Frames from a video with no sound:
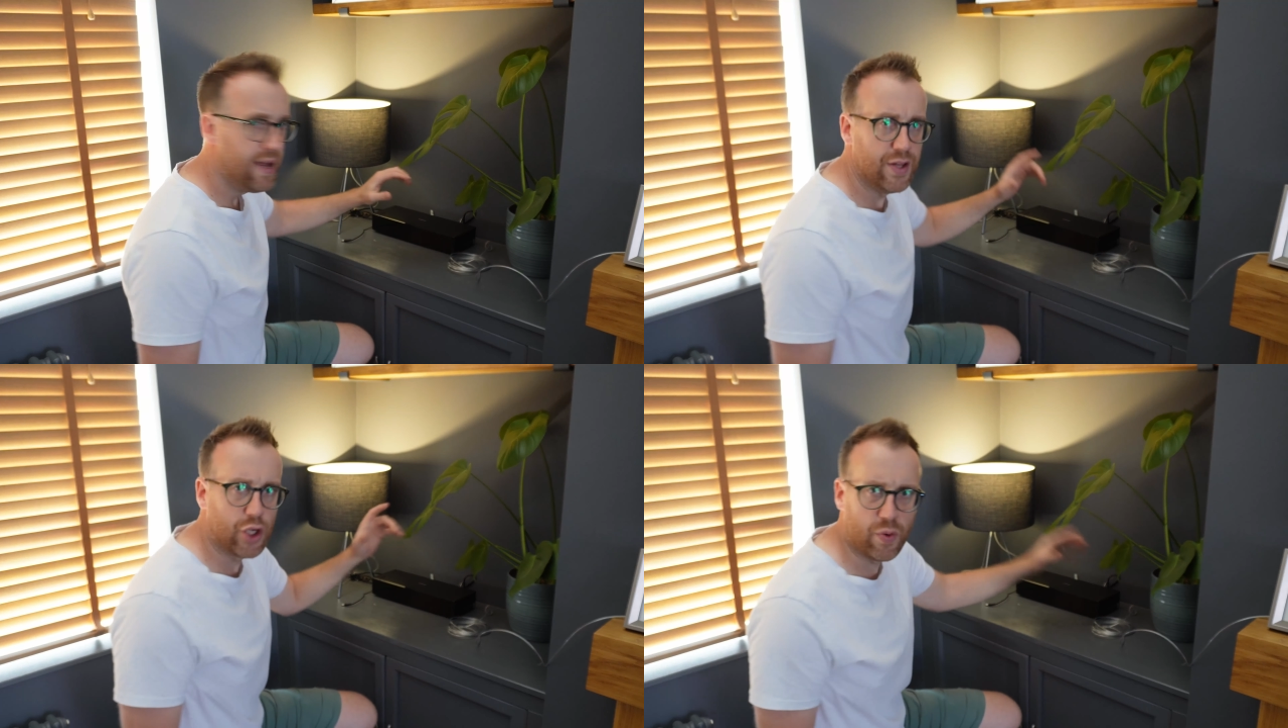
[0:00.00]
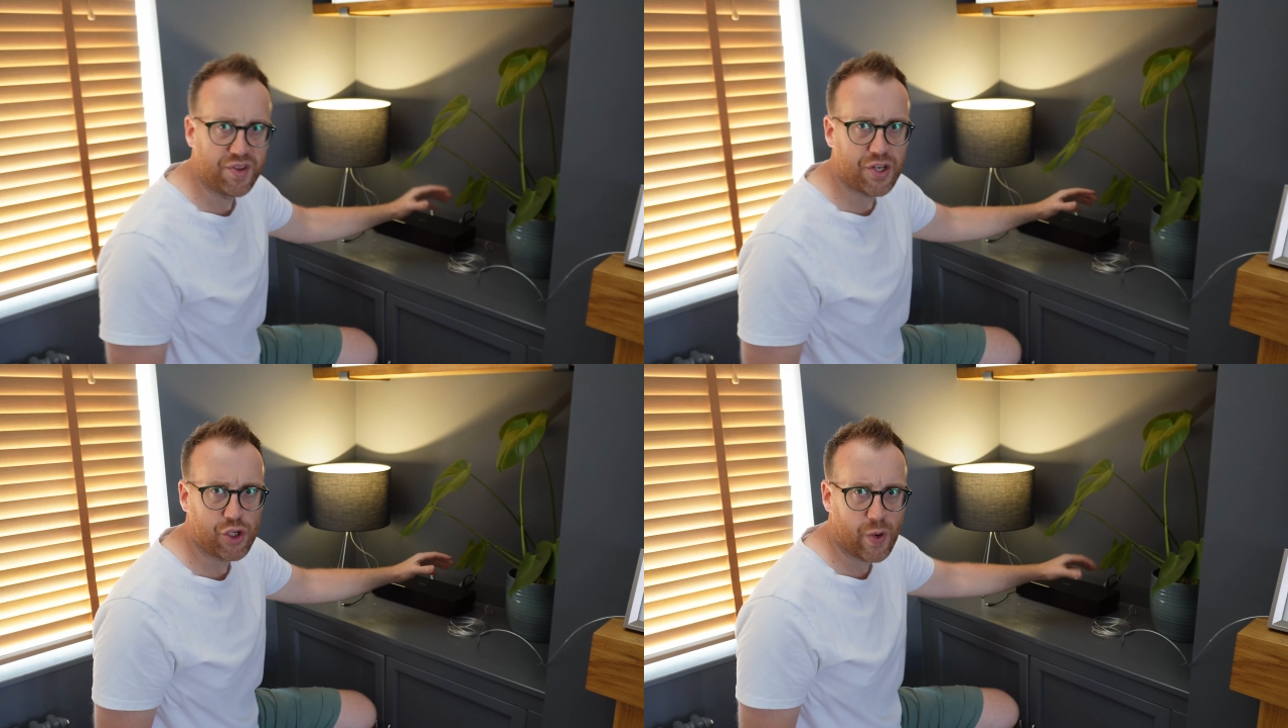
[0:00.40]
The current
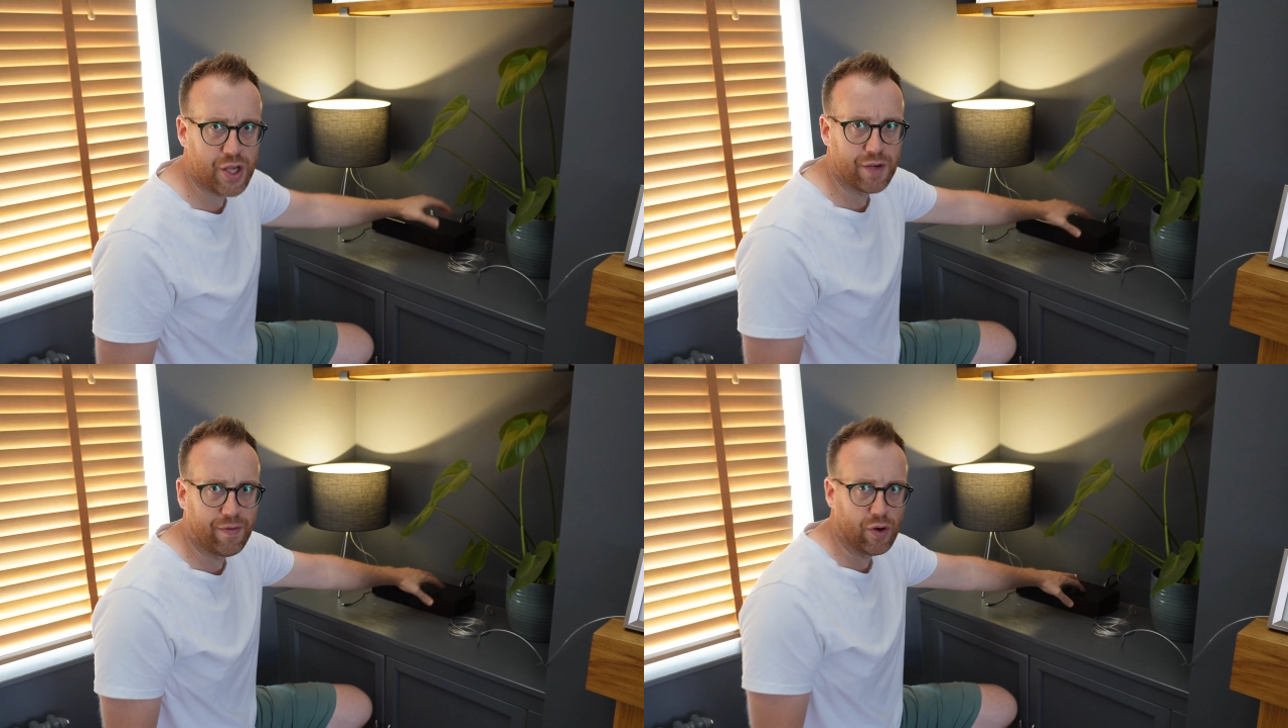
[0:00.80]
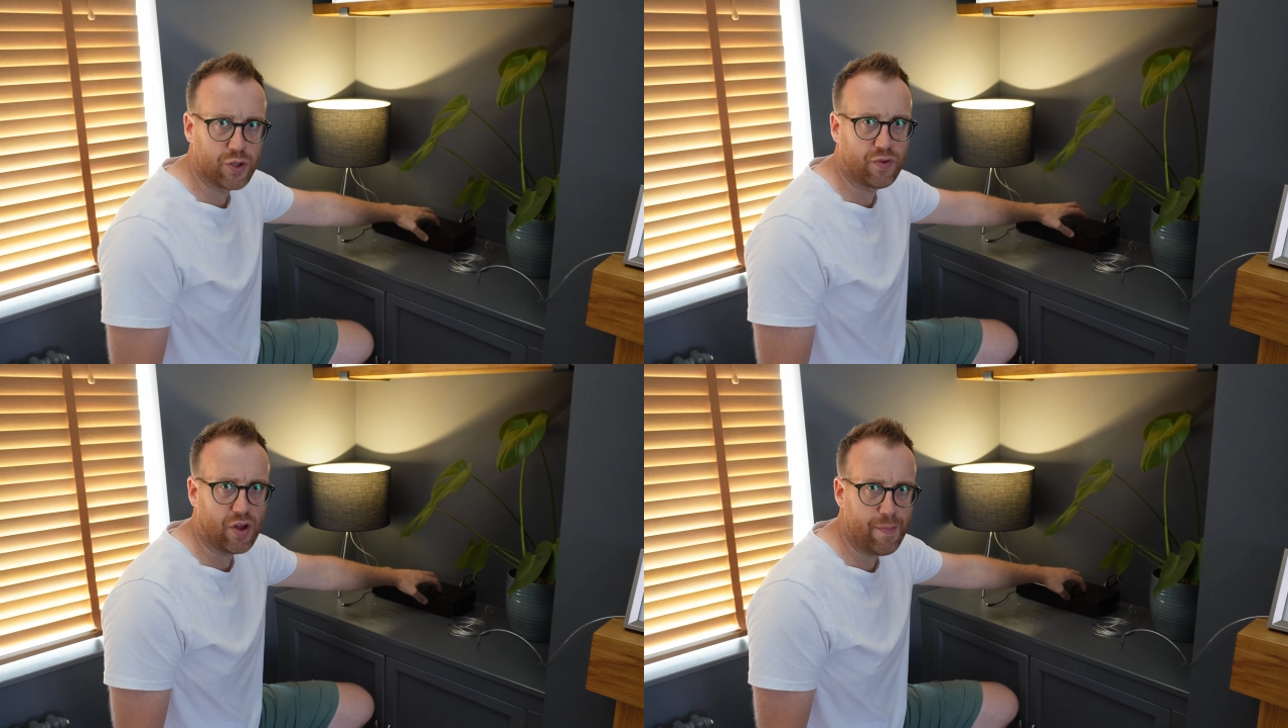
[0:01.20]
situation for
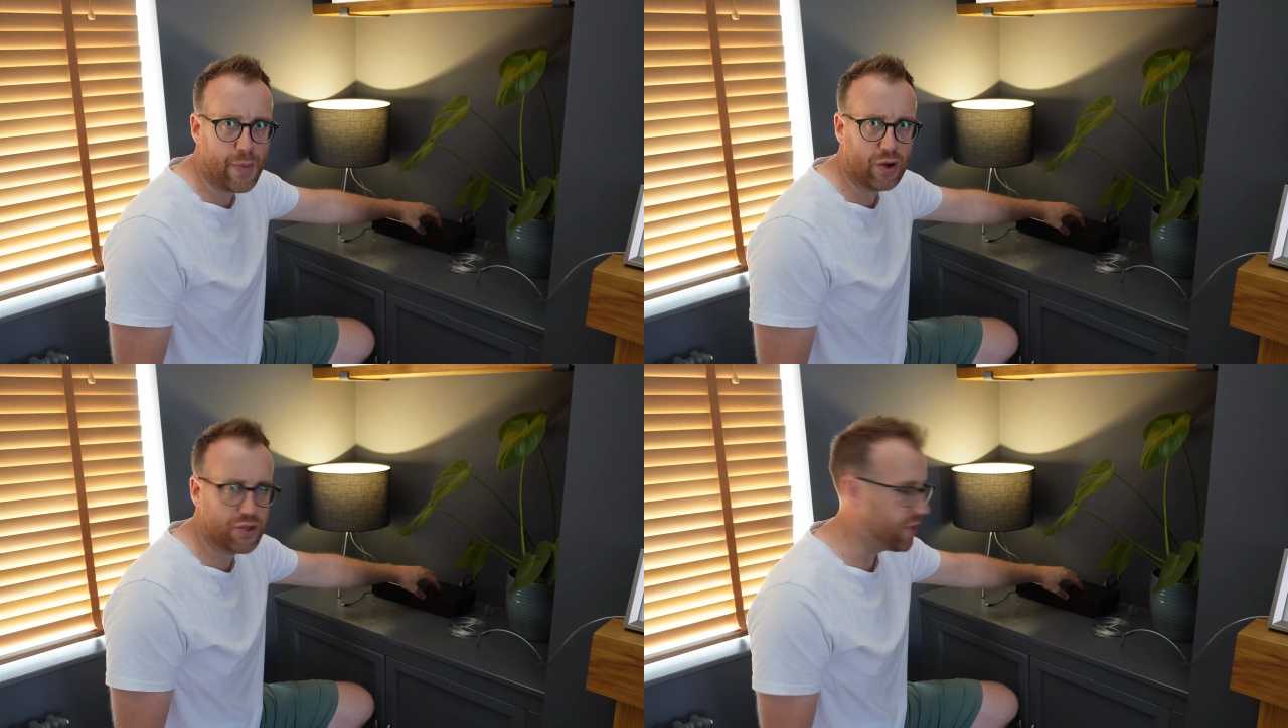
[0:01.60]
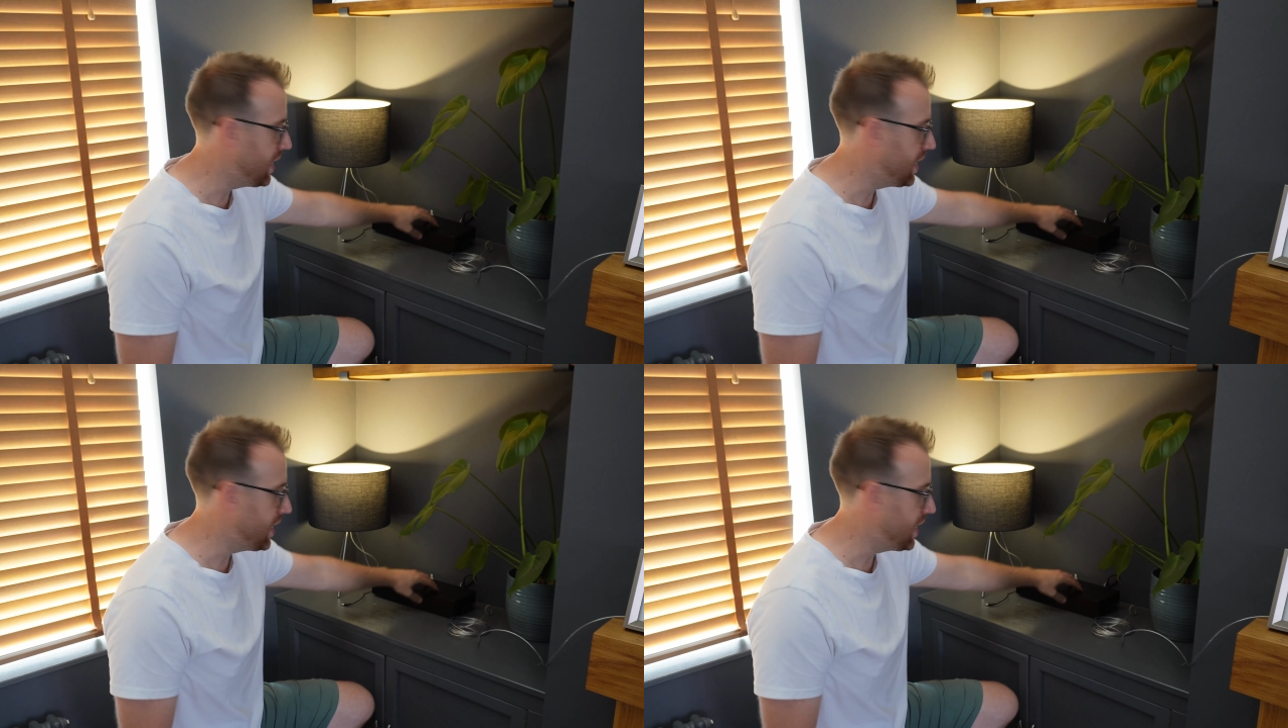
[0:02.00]
us, we've got the box on